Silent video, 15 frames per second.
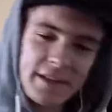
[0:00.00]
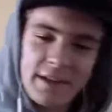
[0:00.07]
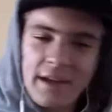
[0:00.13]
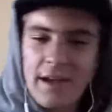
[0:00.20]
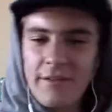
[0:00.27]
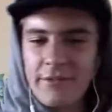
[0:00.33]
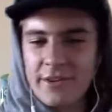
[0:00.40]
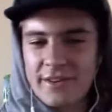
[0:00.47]
I
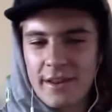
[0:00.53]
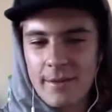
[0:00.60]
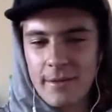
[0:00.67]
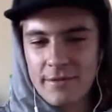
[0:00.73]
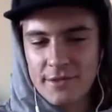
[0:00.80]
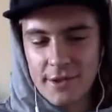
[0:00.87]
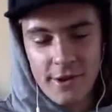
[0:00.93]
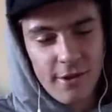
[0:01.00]
think every
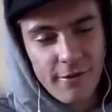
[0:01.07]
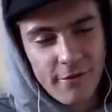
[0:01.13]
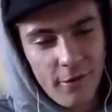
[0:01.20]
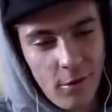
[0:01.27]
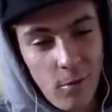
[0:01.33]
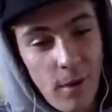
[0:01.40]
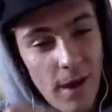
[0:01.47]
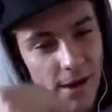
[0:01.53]
time I've seen
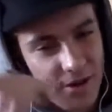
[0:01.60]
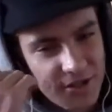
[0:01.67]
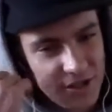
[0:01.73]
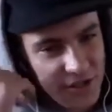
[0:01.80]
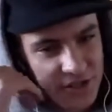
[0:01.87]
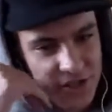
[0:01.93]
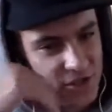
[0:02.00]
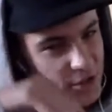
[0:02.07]
her for a
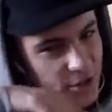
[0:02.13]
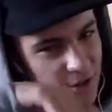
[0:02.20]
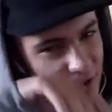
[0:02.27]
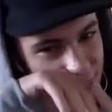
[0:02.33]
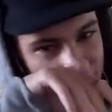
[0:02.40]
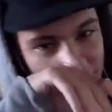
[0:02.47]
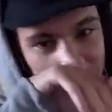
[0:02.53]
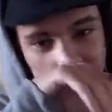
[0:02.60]
while, she's just
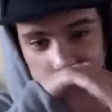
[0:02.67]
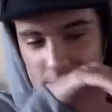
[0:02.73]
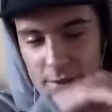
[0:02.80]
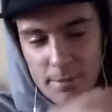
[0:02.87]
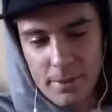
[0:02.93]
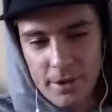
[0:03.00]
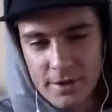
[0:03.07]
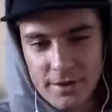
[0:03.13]
always worn
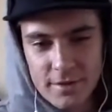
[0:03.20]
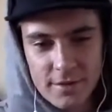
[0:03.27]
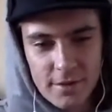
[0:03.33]
flip-ons.